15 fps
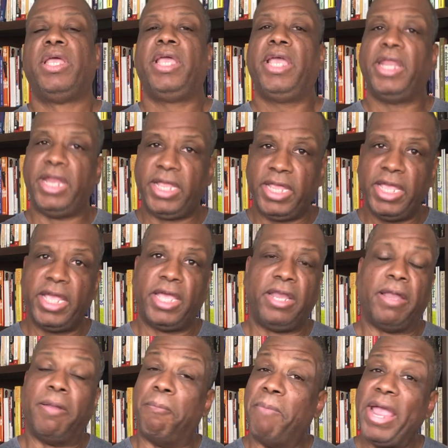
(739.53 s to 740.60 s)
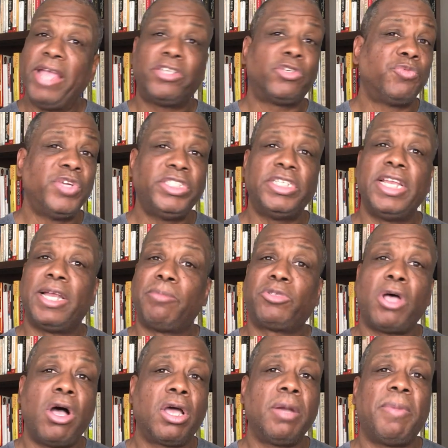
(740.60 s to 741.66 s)
And again, the major reason that I'm
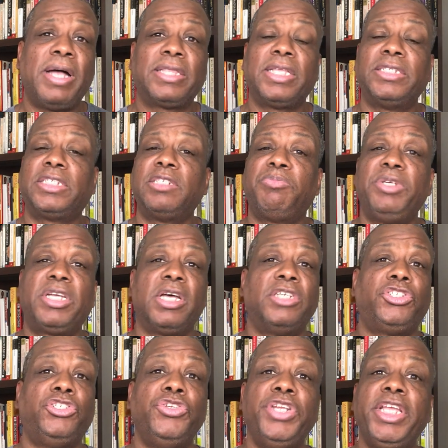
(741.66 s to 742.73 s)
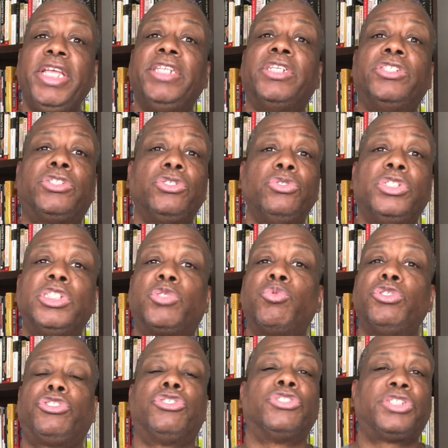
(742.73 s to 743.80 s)
talking about this is because you need to do this
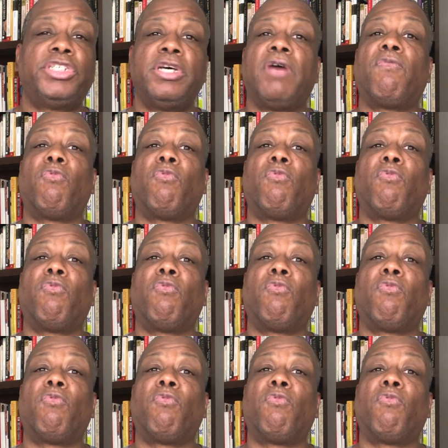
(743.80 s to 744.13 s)
with yourself.